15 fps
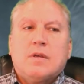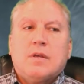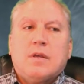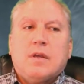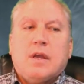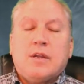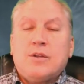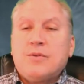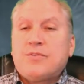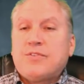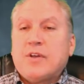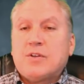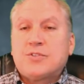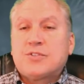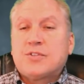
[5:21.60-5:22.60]
and you
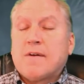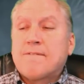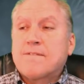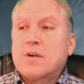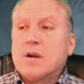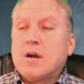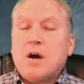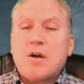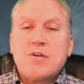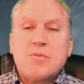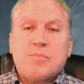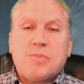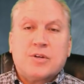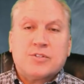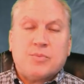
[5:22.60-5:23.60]
sell stuff for
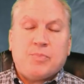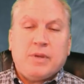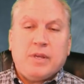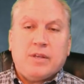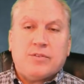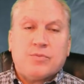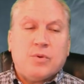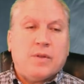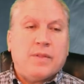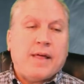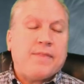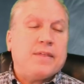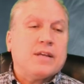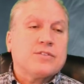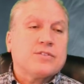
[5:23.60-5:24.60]
$100 a piece, well,
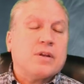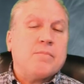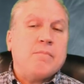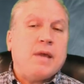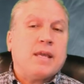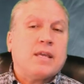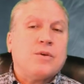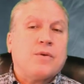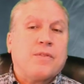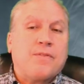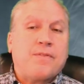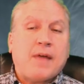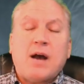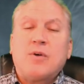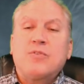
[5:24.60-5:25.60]
that thing's going to make you
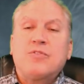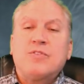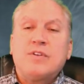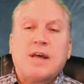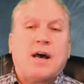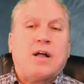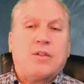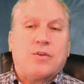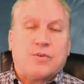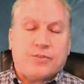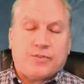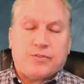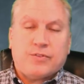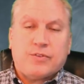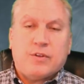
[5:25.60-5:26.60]

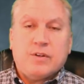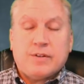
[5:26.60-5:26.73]
$1,000.